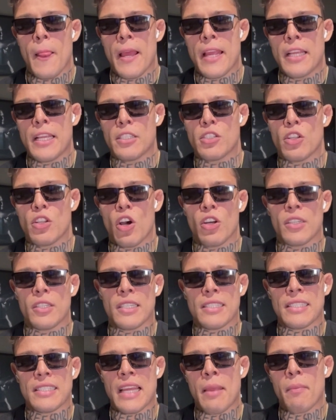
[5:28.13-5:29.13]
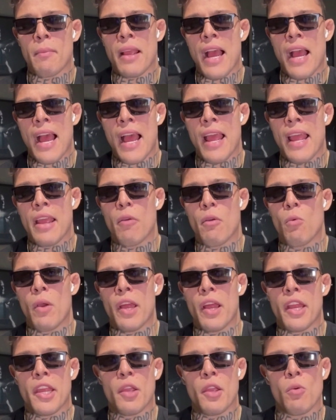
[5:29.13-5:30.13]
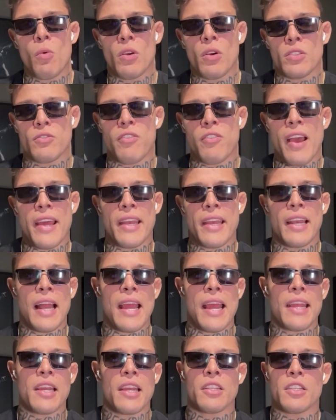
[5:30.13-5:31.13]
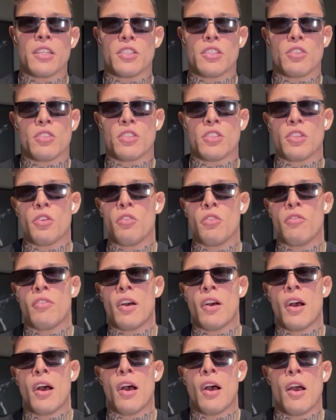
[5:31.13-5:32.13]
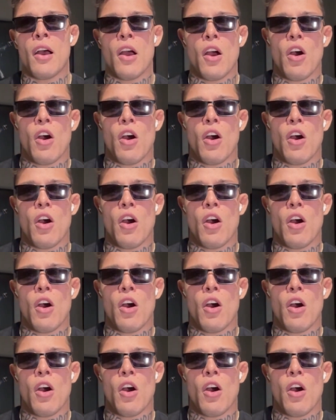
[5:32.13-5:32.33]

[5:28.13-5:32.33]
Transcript: he's not the same guy when he was fighting like Anderson Silva,